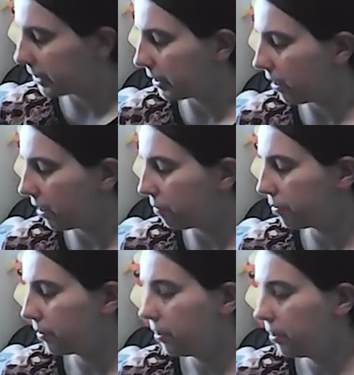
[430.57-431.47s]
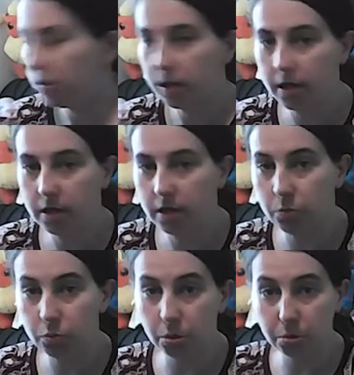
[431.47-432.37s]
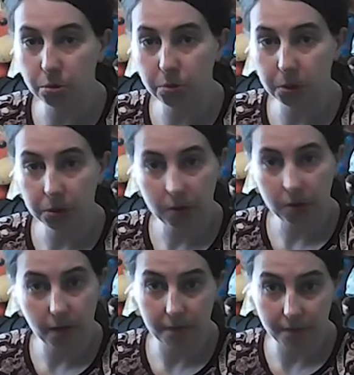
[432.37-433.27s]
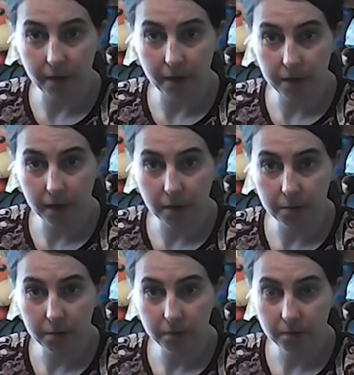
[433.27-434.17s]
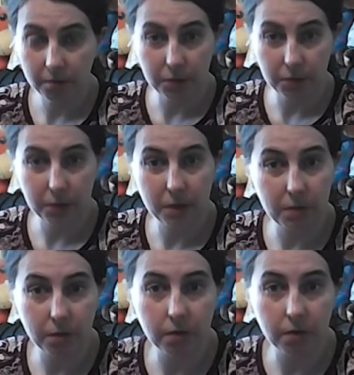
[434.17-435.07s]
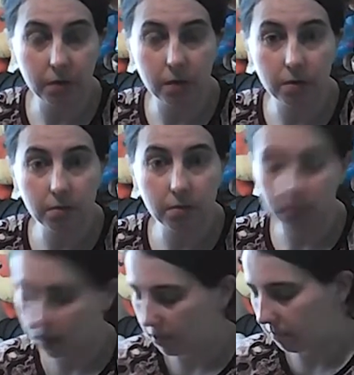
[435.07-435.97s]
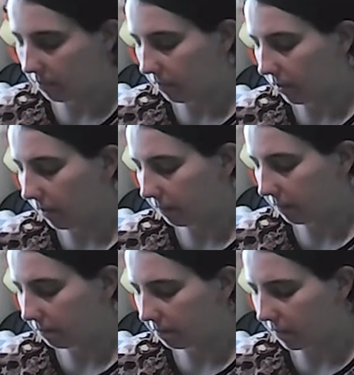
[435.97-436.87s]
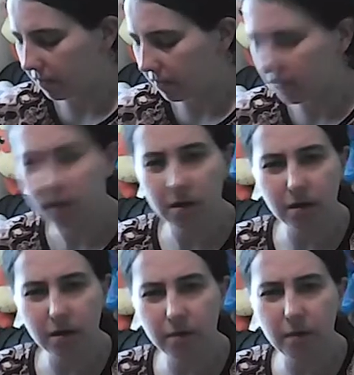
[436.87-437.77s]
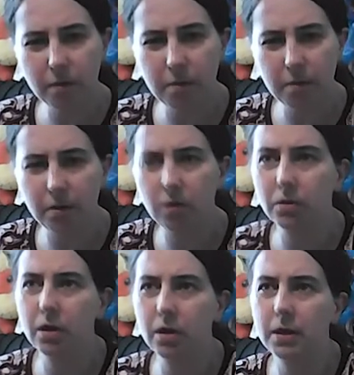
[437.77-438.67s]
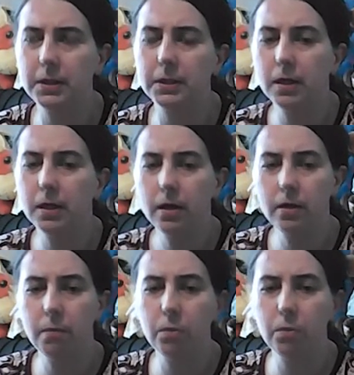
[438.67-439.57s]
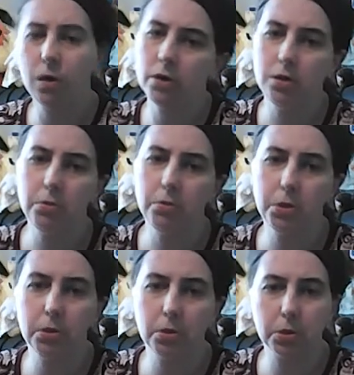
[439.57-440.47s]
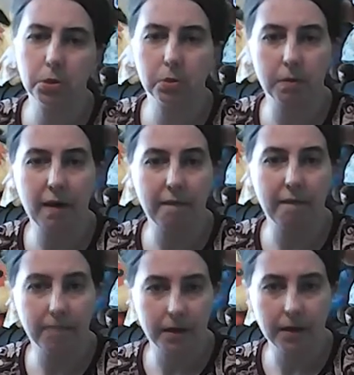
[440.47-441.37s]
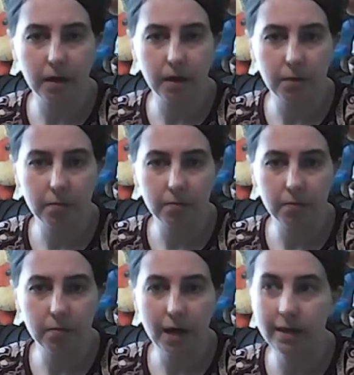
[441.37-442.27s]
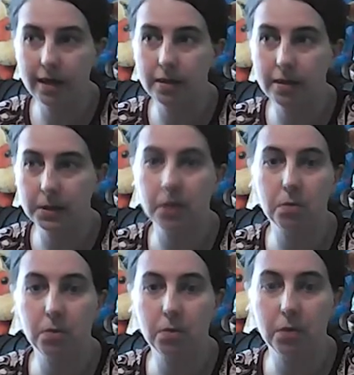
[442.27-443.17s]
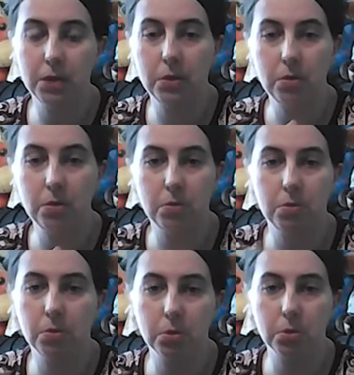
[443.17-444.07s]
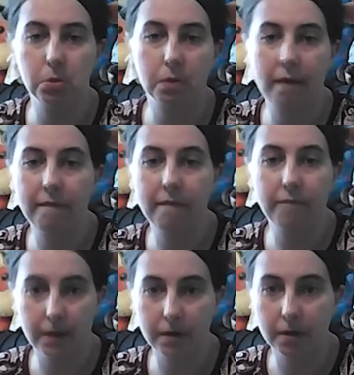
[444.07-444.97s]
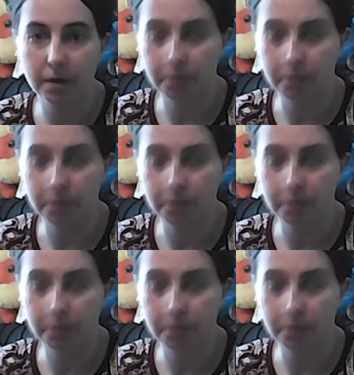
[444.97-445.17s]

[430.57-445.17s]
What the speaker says: up the rules of the Fight Club, which, if you don't know, I think, if I remember along the lines, is number 1, you do not talk about Fight Club, and then the second rule is you do not talk about Fight Club.